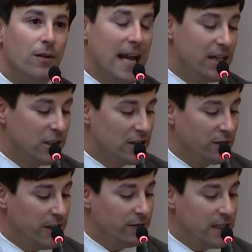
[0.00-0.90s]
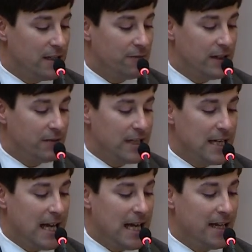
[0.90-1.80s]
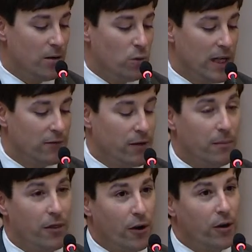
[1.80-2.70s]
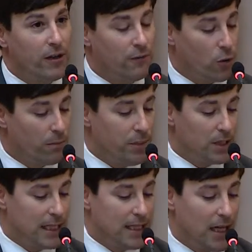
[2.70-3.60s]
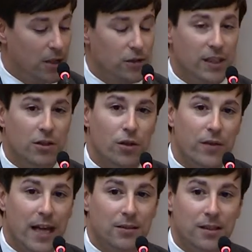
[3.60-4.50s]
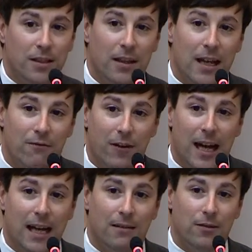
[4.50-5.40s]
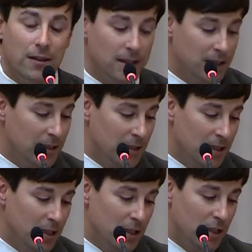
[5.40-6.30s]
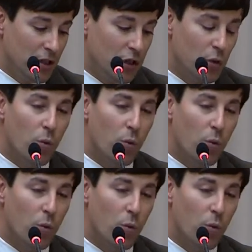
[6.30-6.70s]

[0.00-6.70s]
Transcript: ages 50 to 59 went from $34 billion in 2005 to